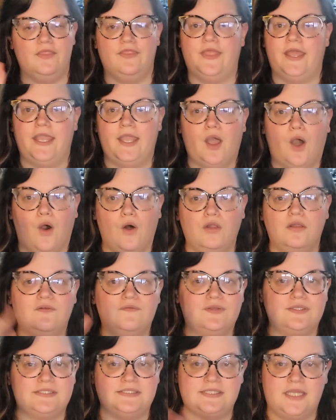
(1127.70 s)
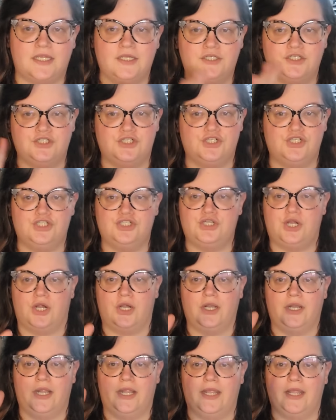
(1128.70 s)
they all of a sudden just
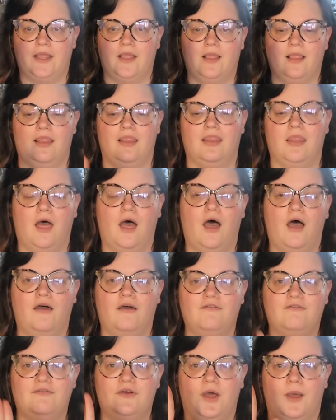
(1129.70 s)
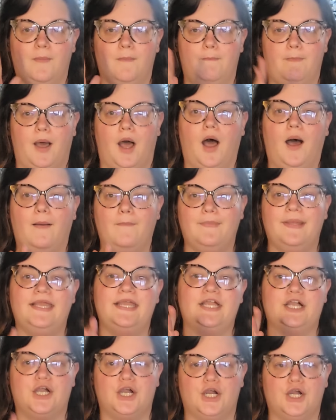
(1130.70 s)
start like love
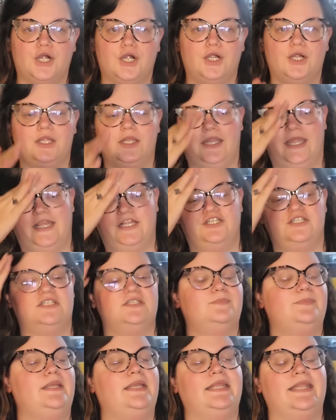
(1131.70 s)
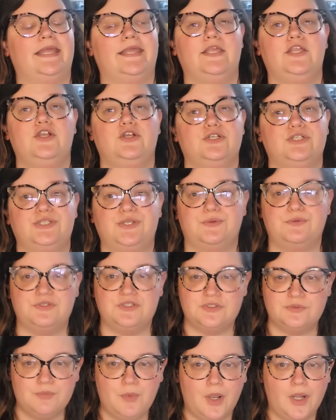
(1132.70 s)
bombing her. Like just being like, you're so
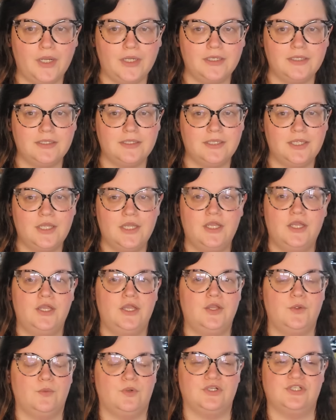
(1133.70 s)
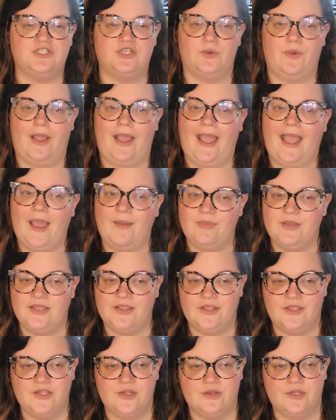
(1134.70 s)
smart. We're so happy
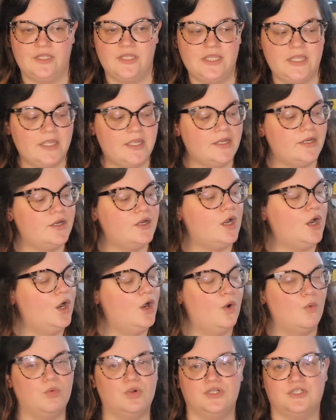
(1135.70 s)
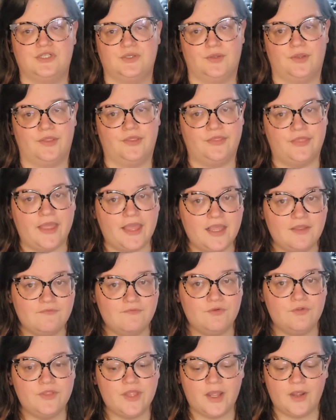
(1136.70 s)
that you're here. We're so
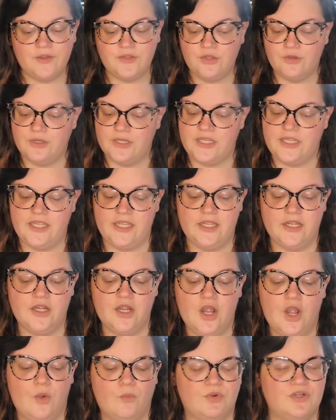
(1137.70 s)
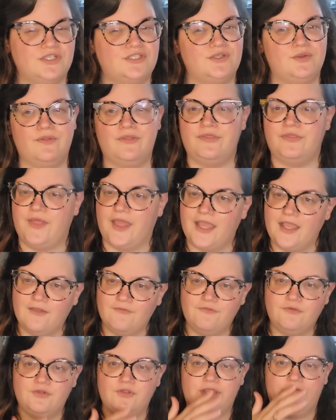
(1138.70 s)
thankful that you're here. We're so
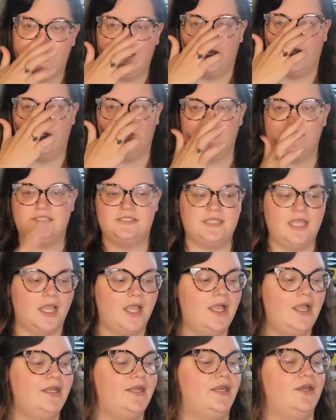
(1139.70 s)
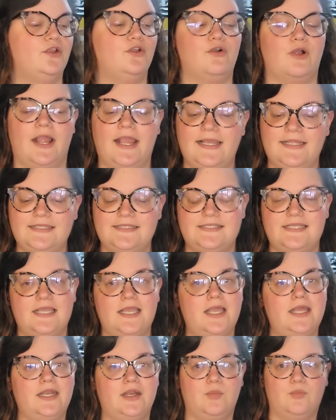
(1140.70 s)
thankful that our son and
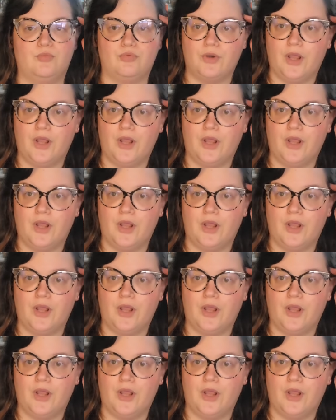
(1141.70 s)
grandson and